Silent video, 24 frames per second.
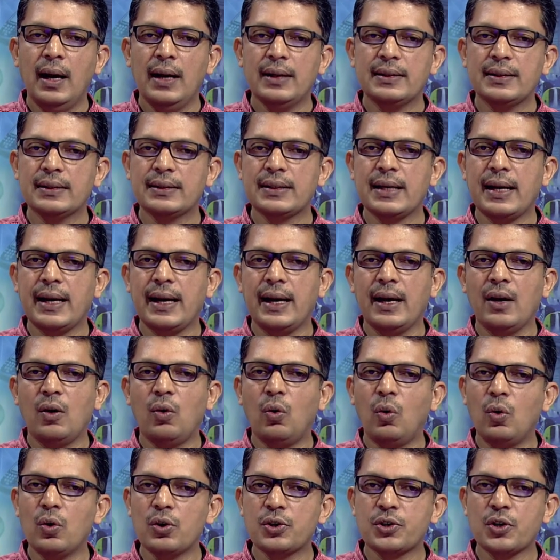SSA
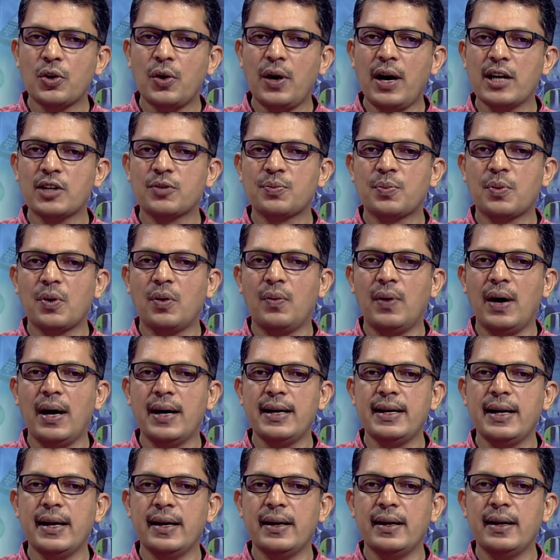also has
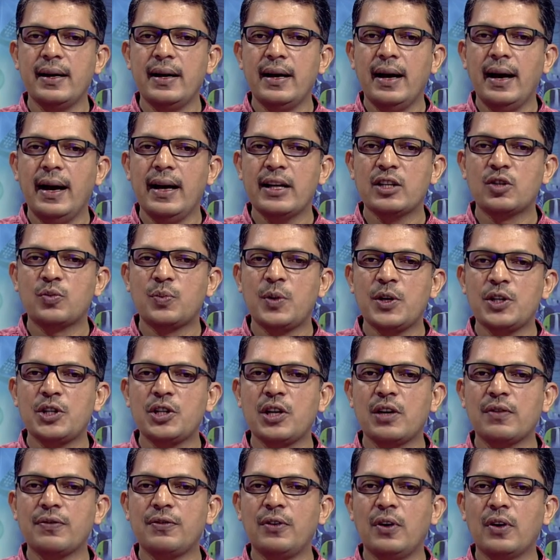provided a special